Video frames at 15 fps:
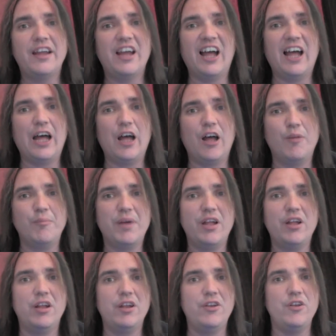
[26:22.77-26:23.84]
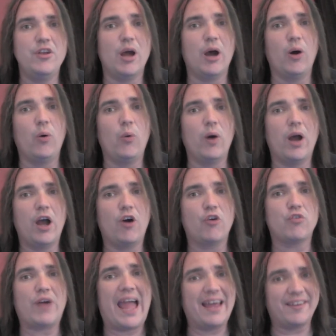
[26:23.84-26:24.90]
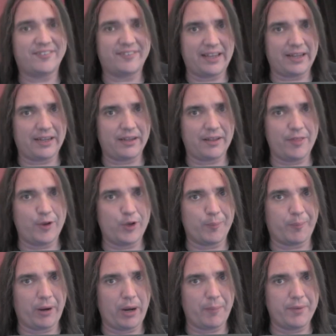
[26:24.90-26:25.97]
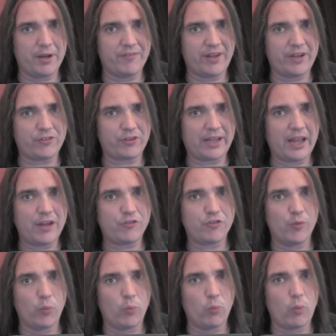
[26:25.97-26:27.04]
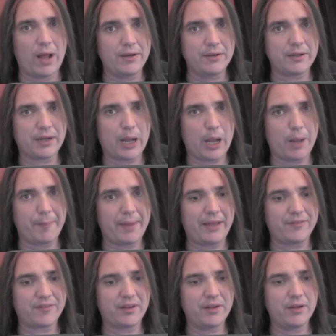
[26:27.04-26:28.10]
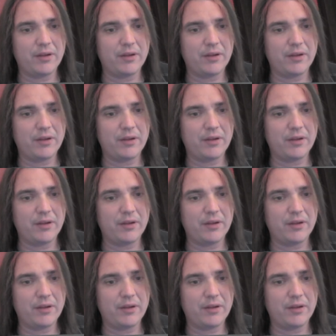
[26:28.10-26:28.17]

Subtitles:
No harassing the Department of Education. One comment.